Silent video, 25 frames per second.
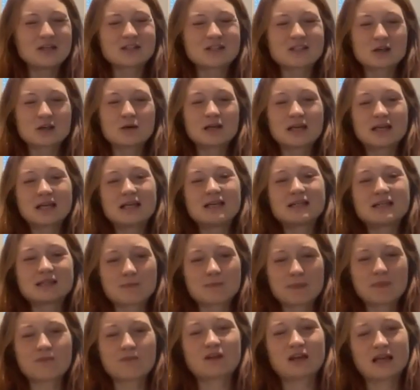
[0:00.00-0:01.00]
So
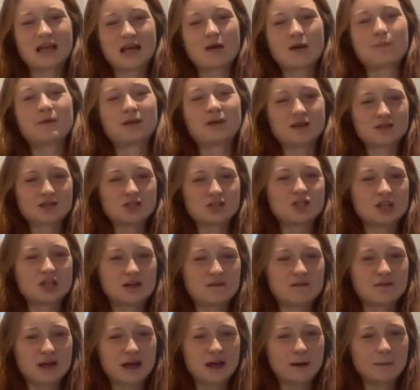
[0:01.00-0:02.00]
he's really helping us
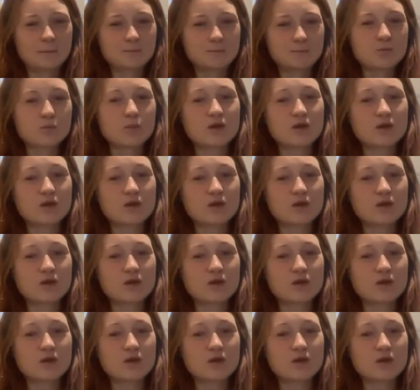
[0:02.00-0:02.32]
achieve that.